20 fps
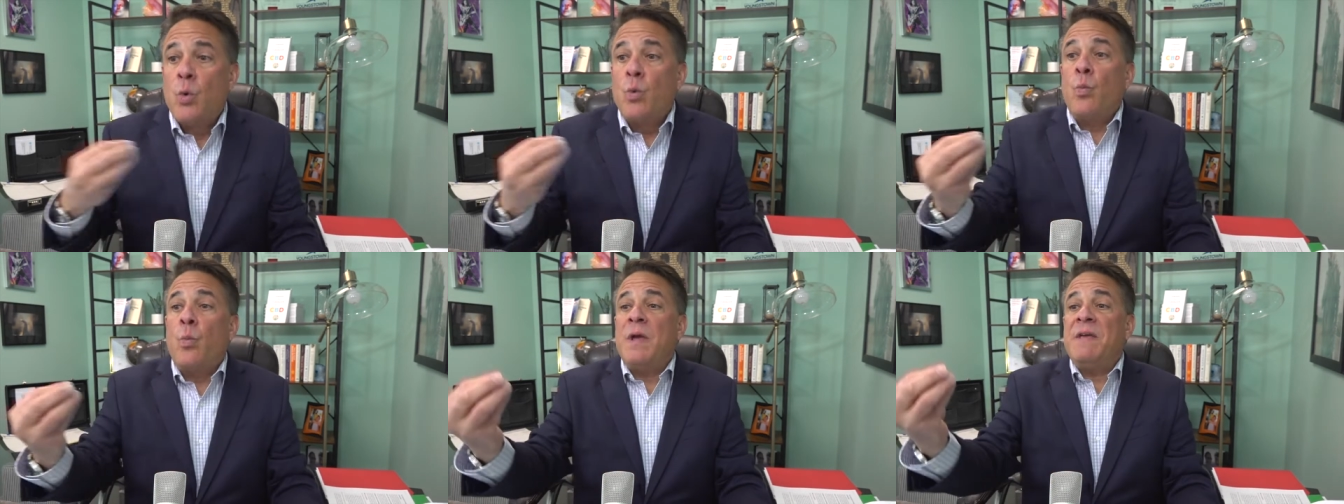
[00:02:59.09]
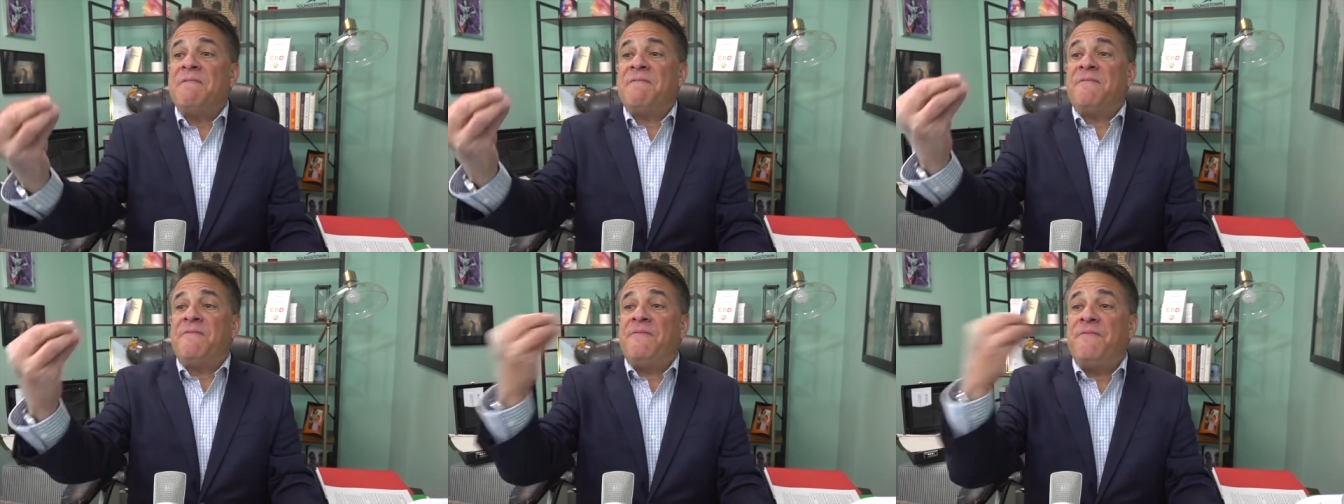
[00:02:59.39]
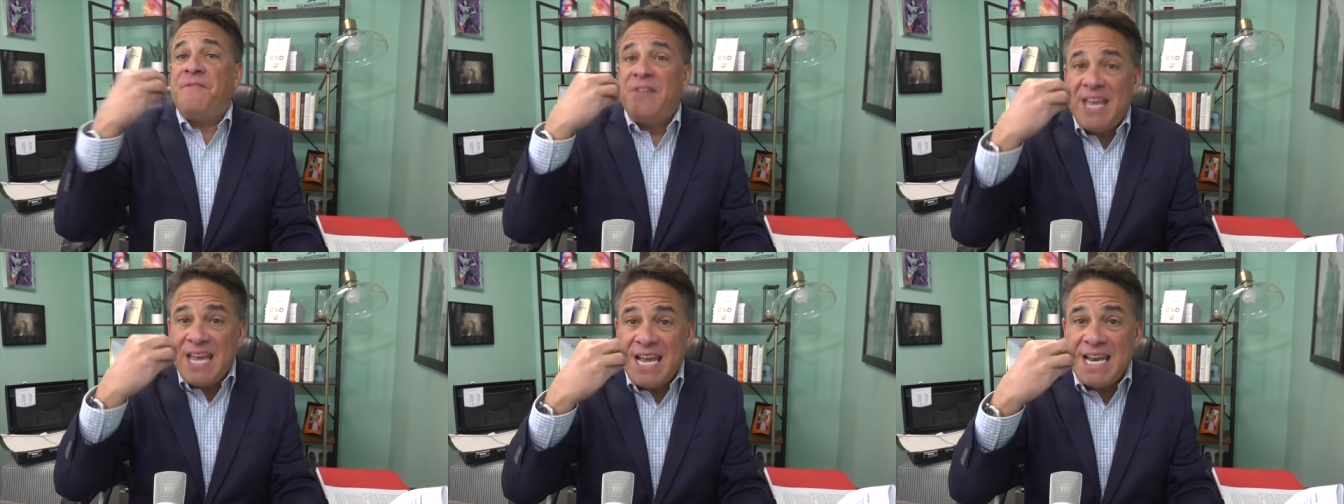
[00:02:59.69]
we
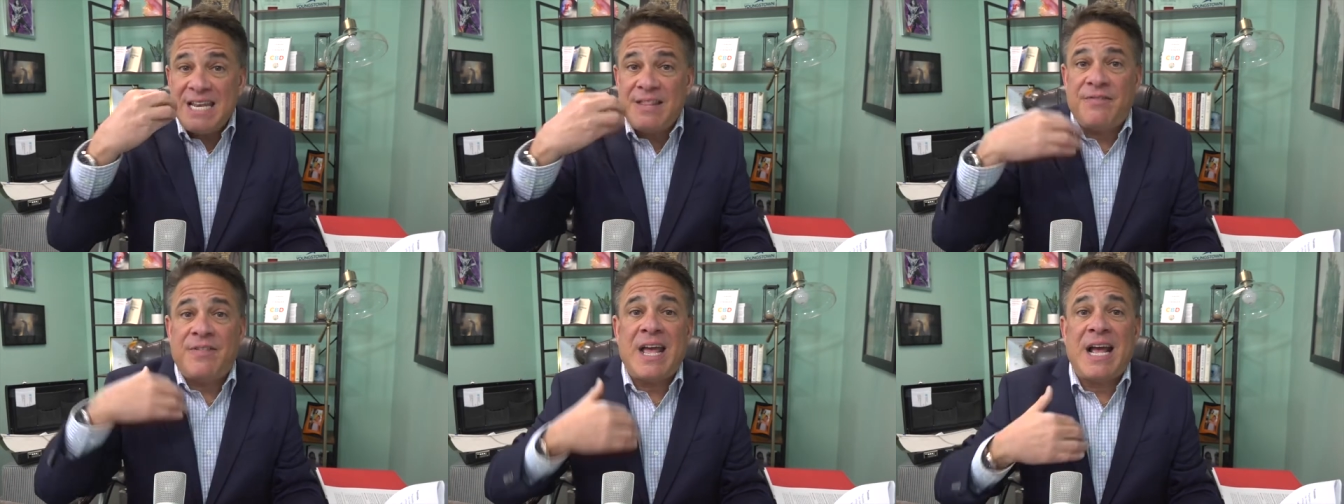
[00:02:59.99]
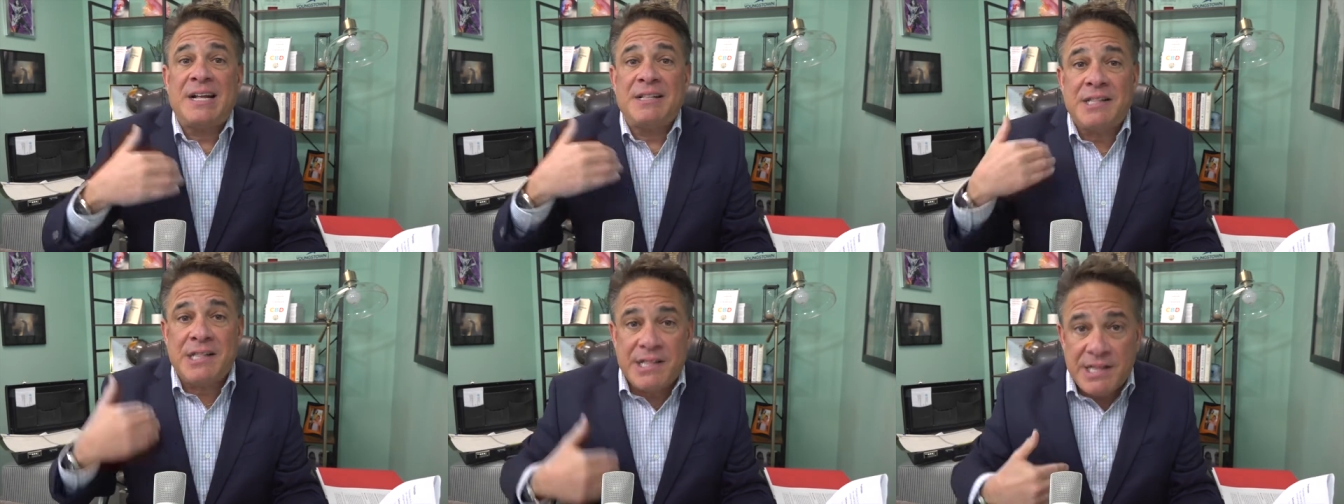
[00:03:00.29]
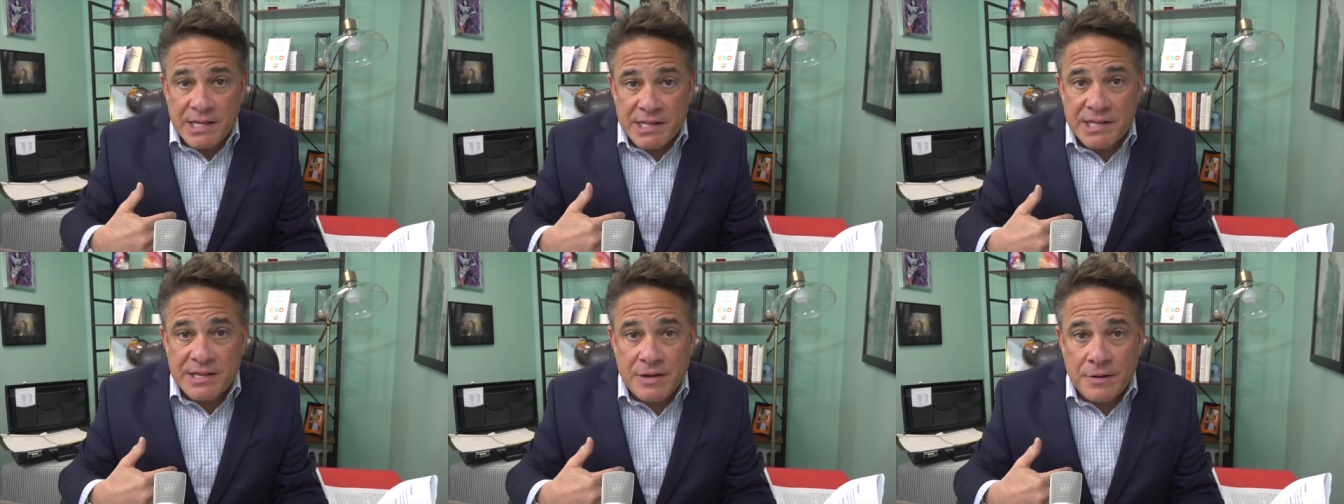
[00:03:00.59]
feed that
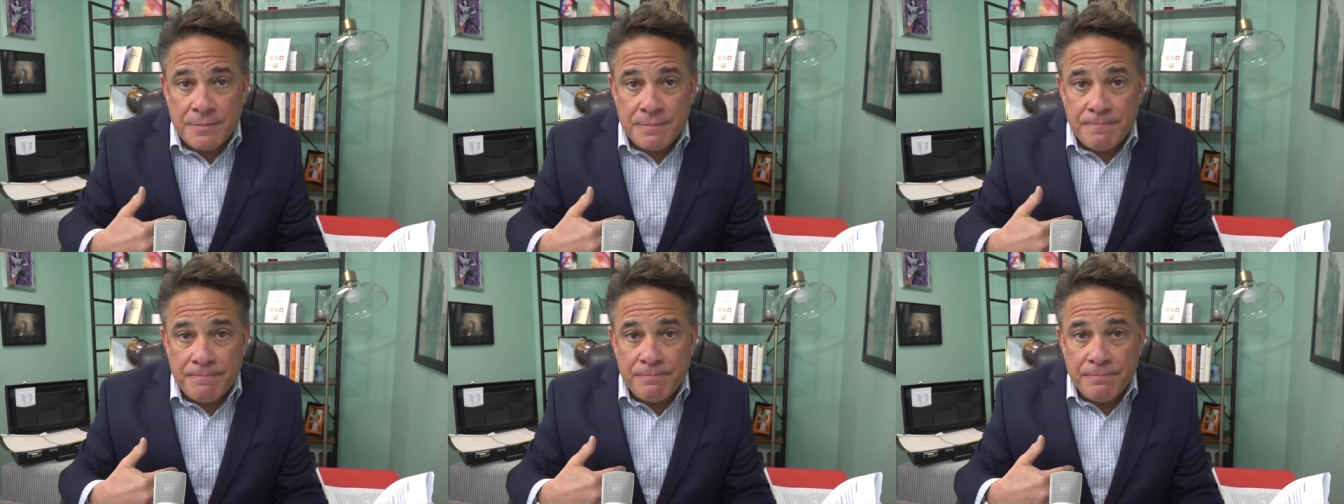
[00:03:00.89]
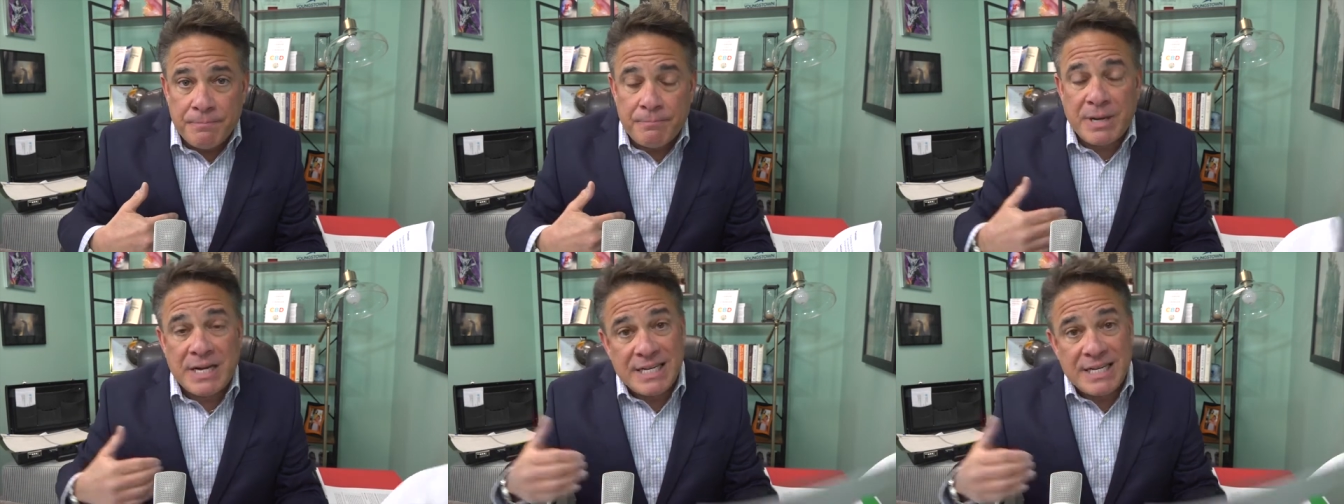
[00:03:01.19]
system by